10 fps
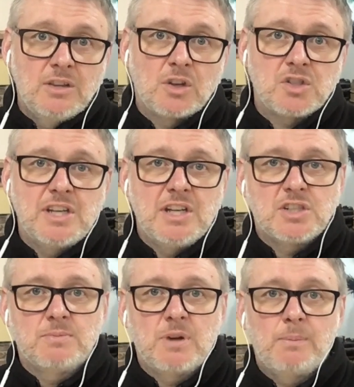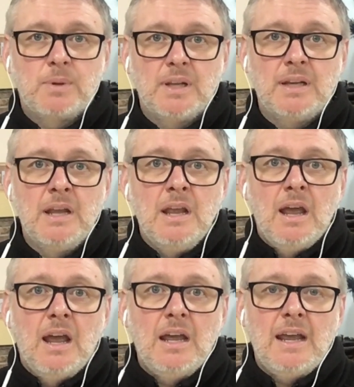seasoned properly.
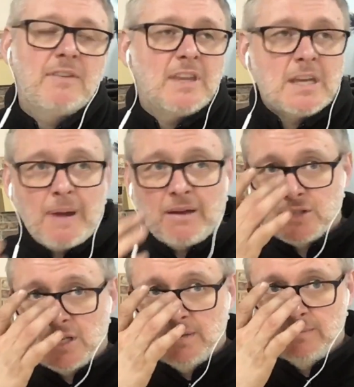If you think about